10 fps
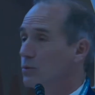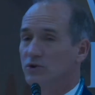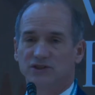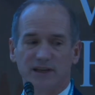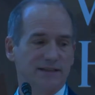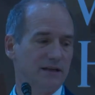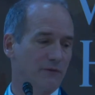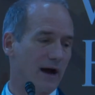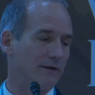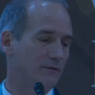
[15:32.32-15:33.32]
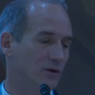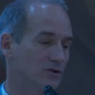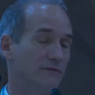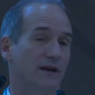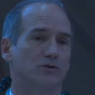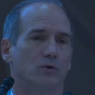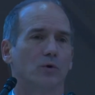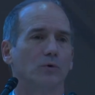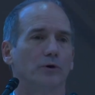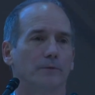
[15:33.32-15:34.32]
were 65 years of age or
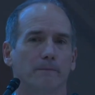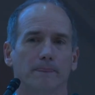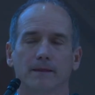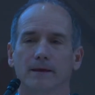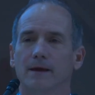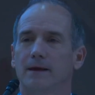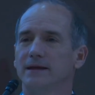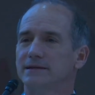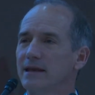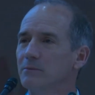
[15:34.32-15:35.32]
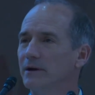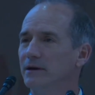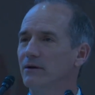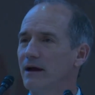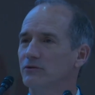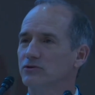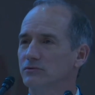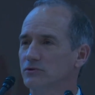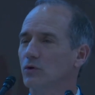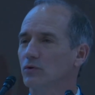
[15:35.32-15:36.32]
older. Has anybody here ever
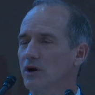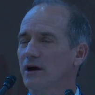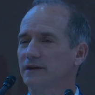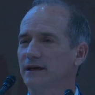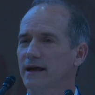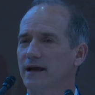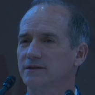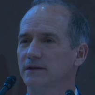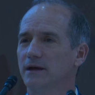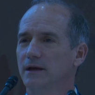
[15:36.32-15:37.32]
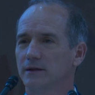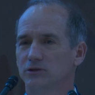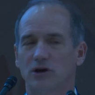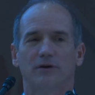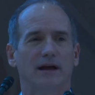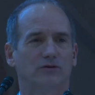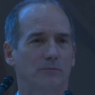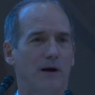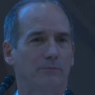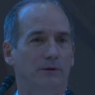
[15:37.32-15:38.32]
total contact casted the geriatric
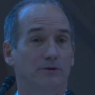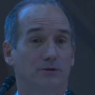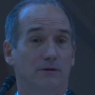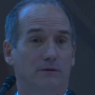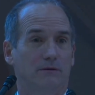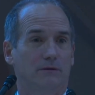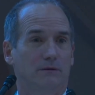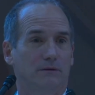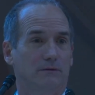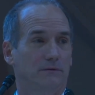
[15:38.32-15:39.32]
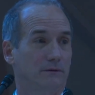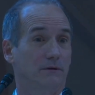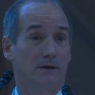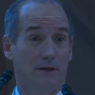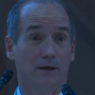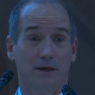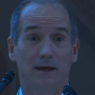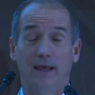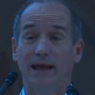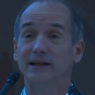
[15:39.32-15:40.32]
population?
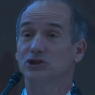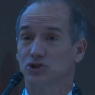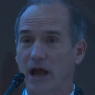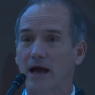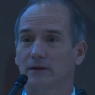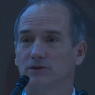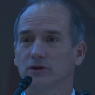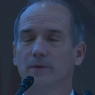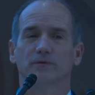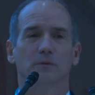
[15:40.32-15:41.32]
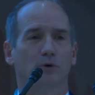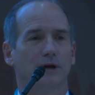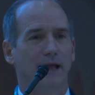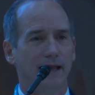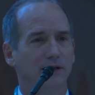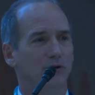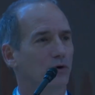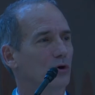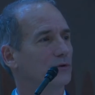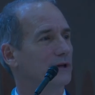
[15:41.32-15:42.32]
It's a challenge to put an
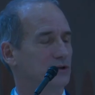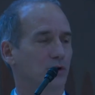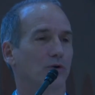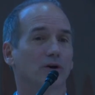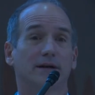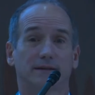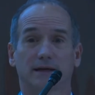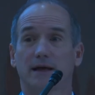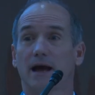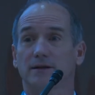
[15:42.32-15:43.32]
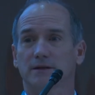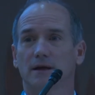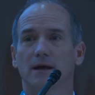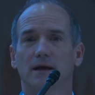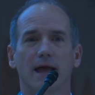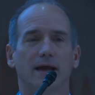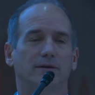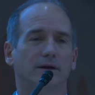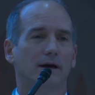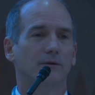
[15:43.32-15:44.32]
80-year-old in a total contact cast.
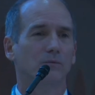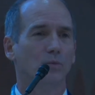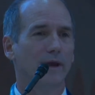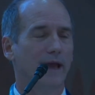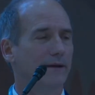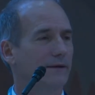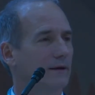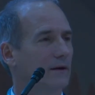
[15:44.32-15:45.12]
And we had,